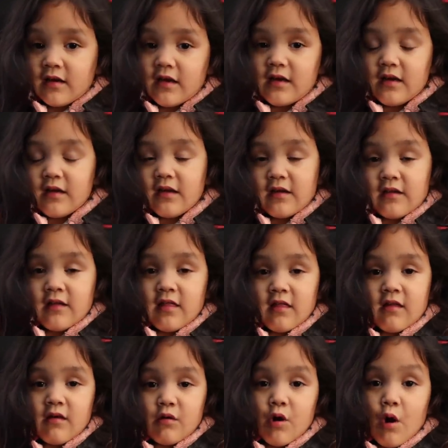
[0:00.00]

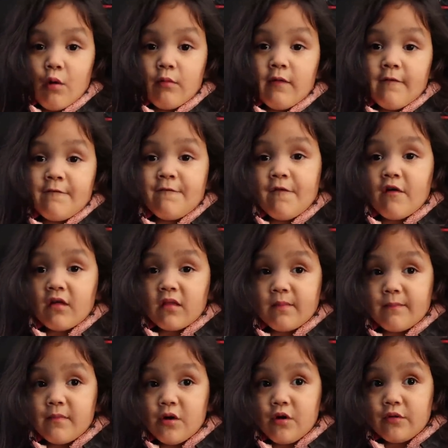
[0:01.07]
it's only for
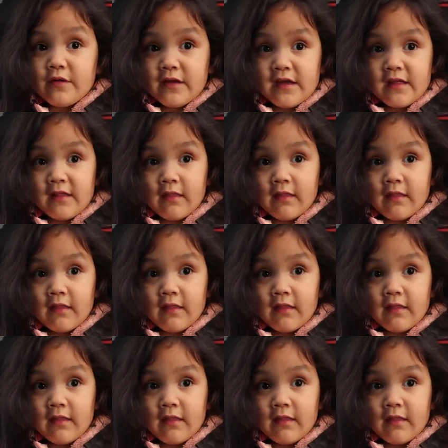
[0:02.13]
smoothies.